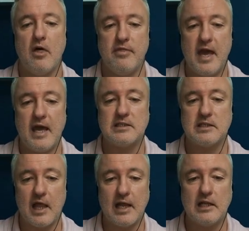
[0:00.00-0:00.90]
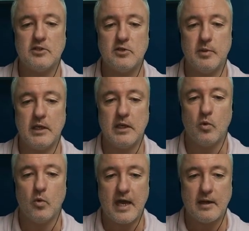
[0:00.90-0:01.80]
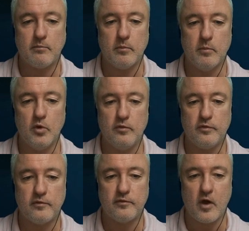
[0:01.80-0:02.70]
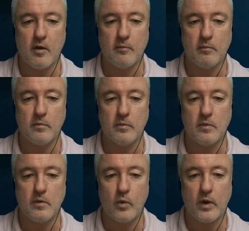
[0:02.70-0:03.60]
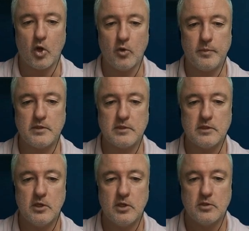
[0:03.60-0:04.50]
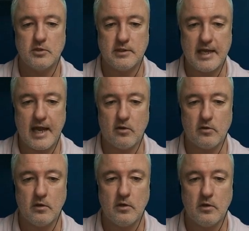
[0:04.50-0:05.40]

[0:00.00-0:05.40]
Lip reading: that is likely to be that move from when it opens to down